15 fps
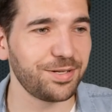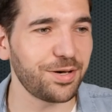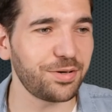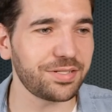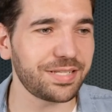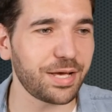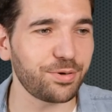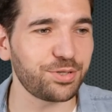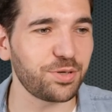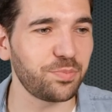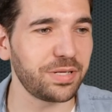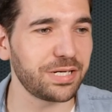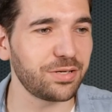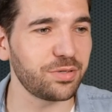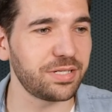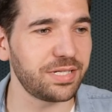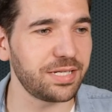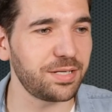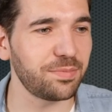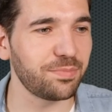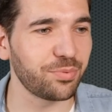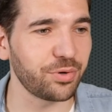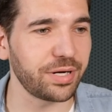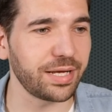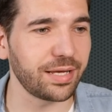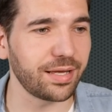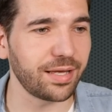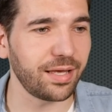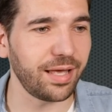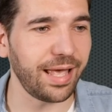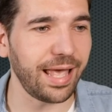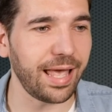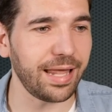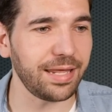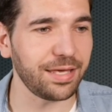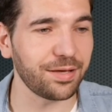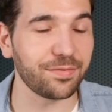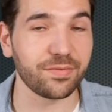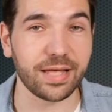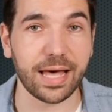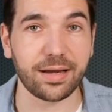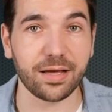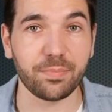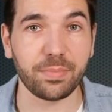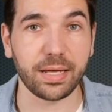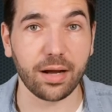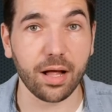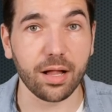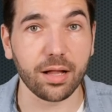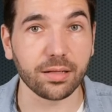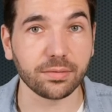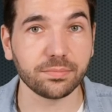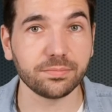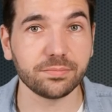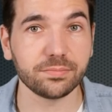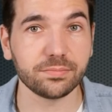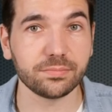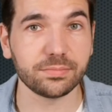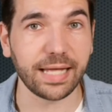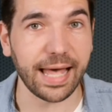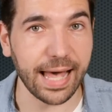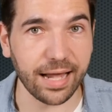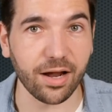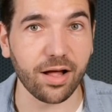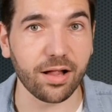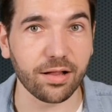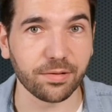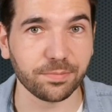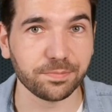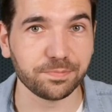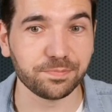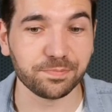notice how Shapiro didn't bring any of that up at all. At all.